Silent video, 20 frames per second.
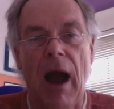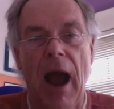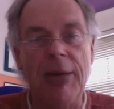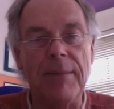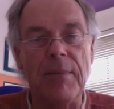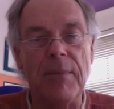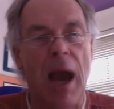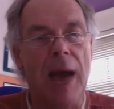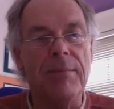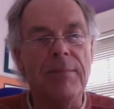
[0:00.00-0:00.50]

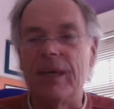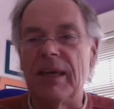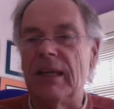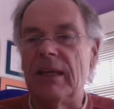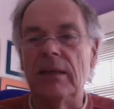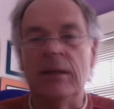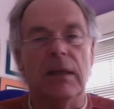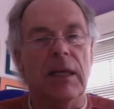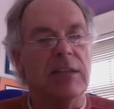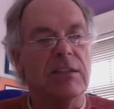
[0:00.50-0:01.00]
I
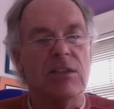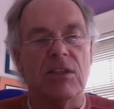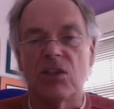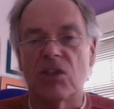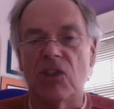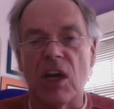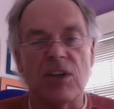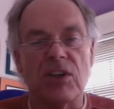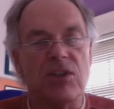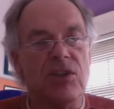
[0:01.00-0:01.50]
mean,
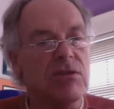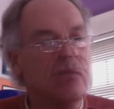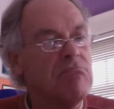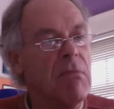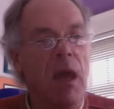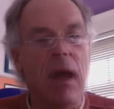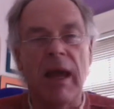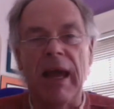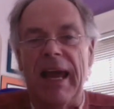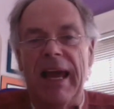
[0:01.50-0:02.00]

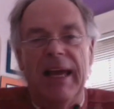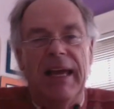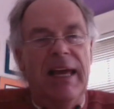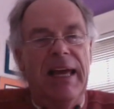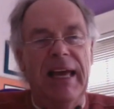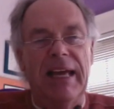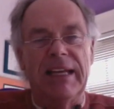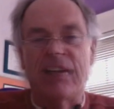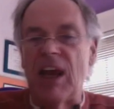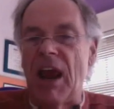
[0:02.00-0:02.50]

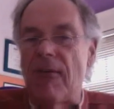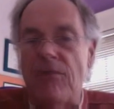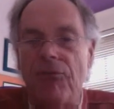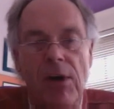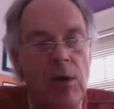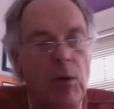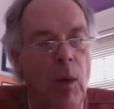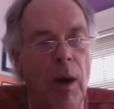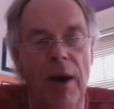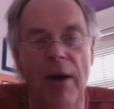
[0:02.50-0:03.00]
it's
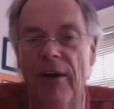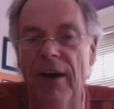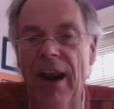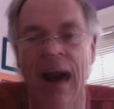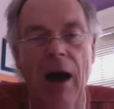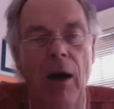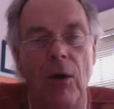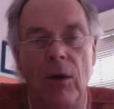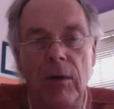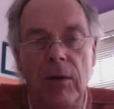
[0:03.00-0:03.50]
everywhere
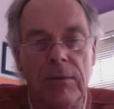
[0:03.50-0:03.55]
now.